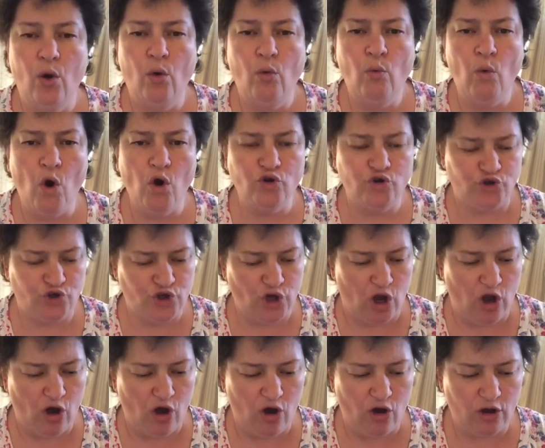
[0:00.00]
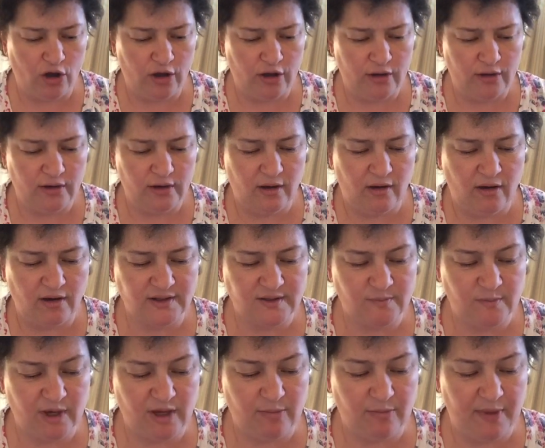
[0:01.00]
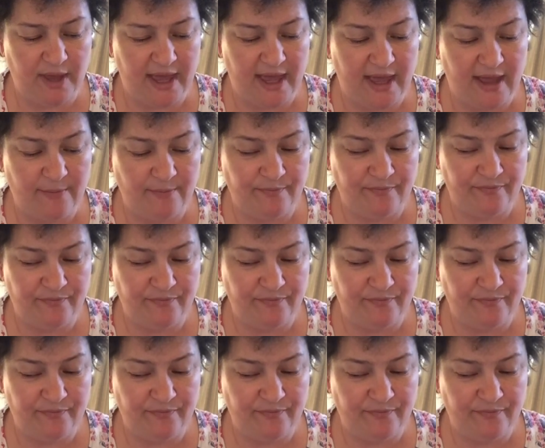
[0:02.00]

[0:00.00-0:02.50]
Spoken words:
What dark? Asked Big Bear.